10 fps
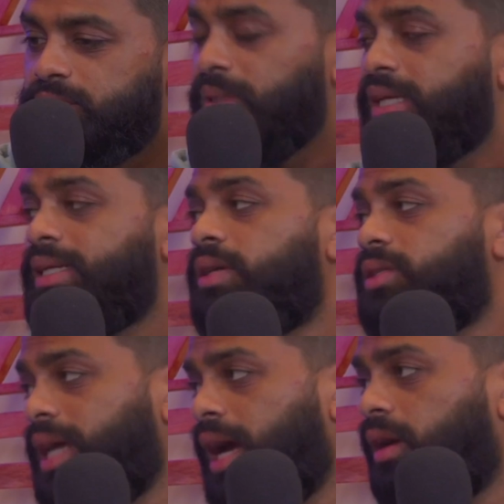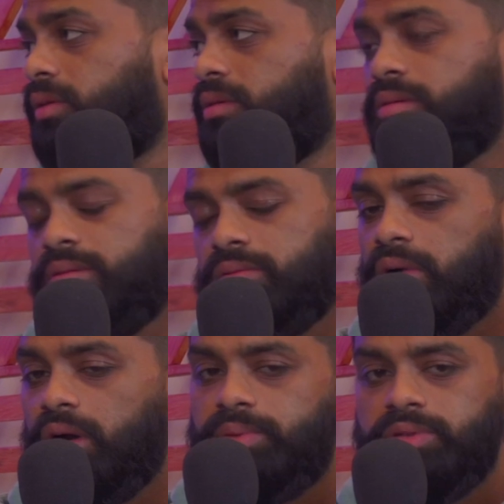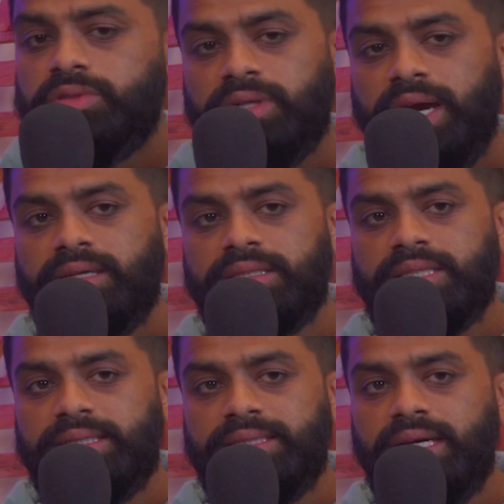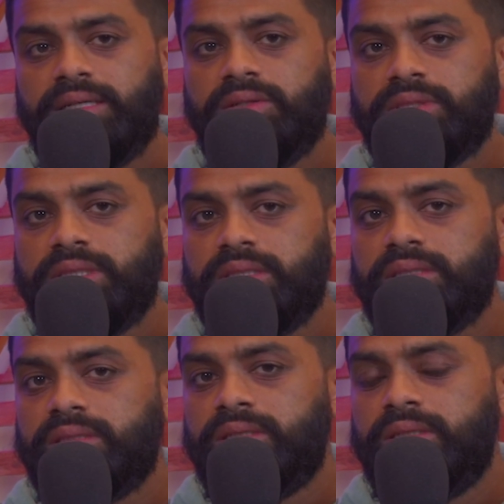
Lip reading: Speaking down south, our producer Alan Santiago is here.